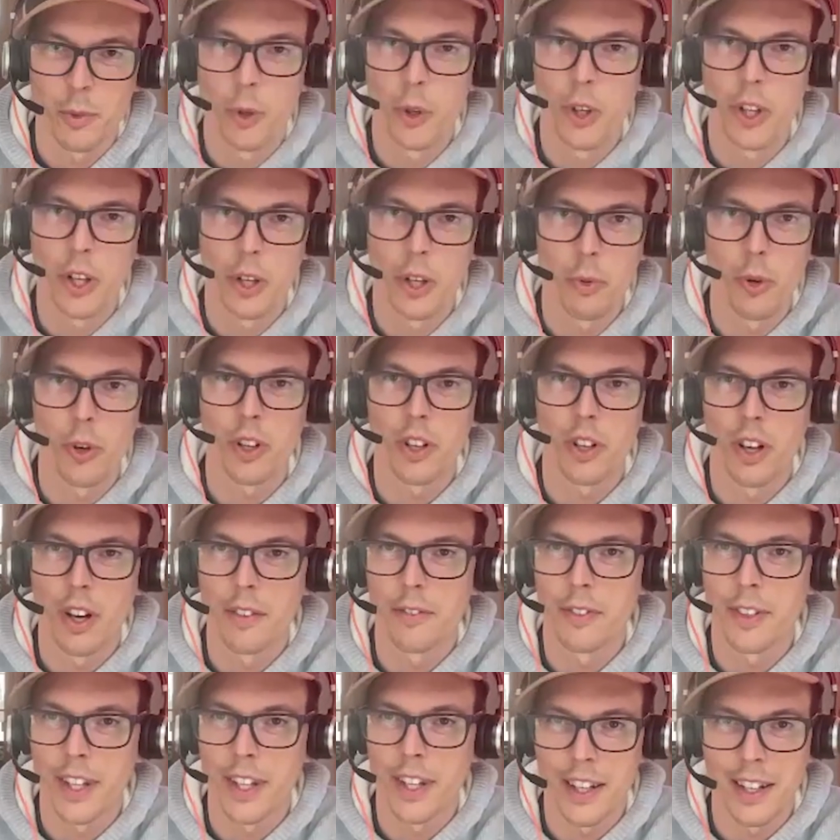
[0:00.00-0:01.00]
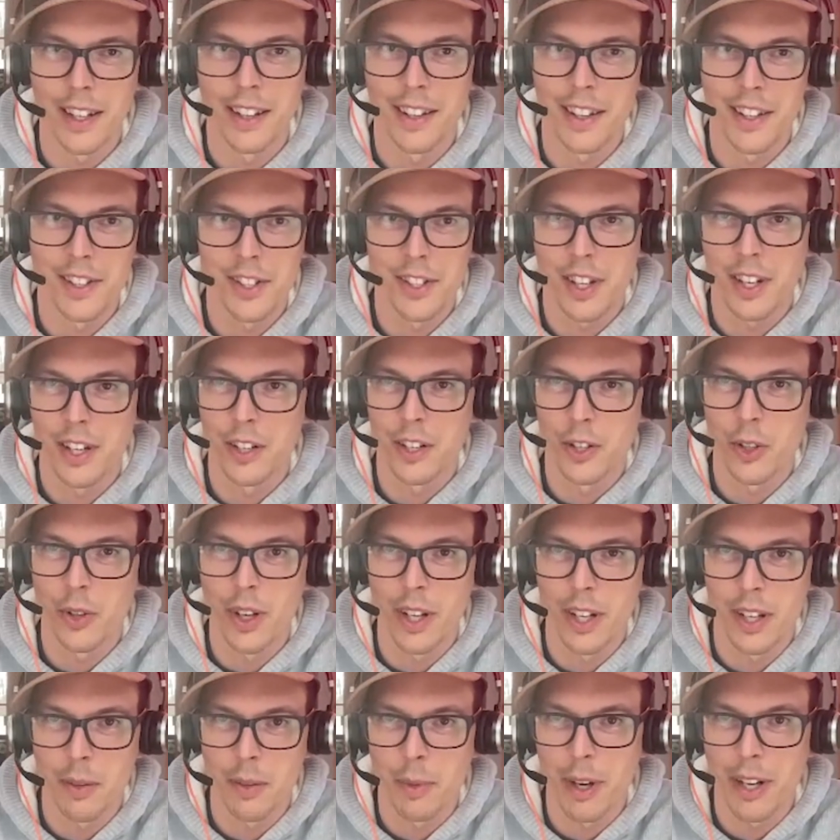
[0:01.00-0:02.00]
Who do you more confident in that's going to
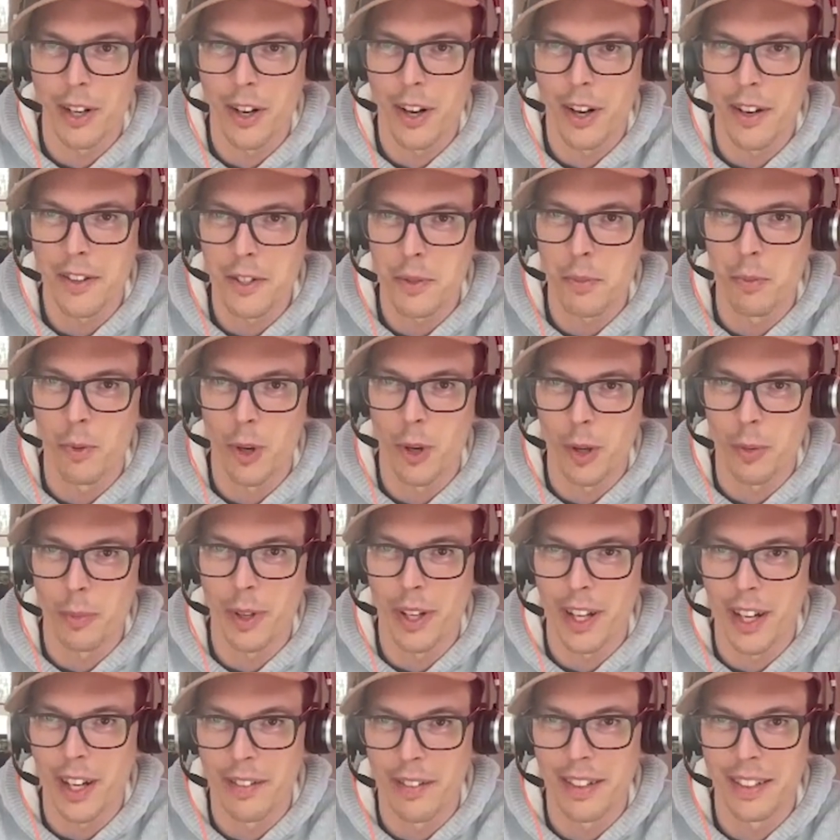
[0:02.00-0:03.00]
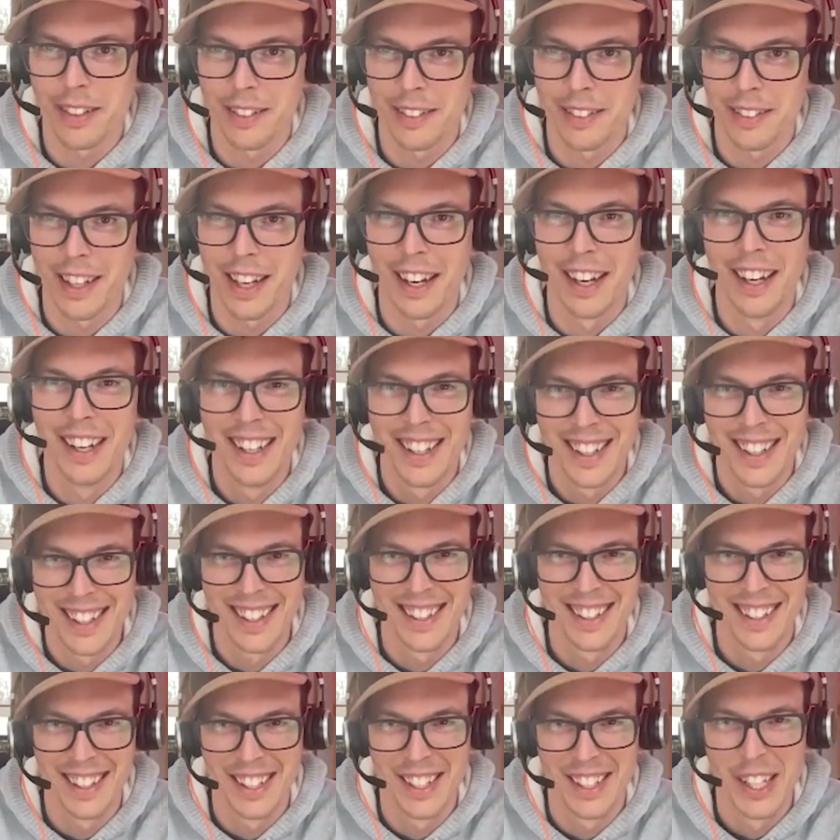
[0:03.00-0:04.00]
do it? And it might cost more, but I would, yeah.
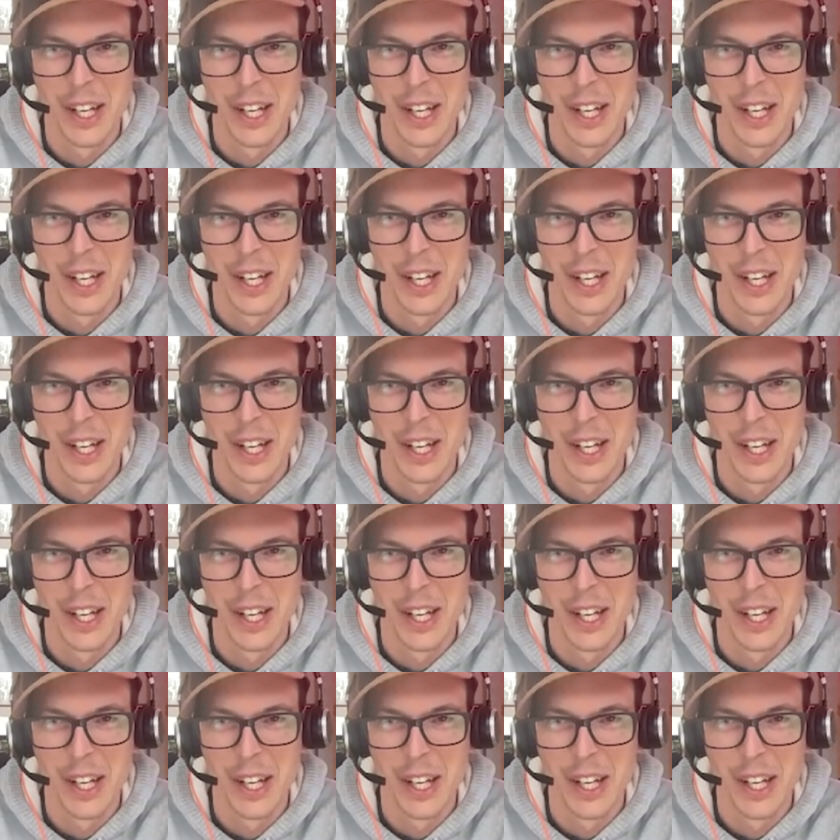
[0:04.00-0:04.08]
It's going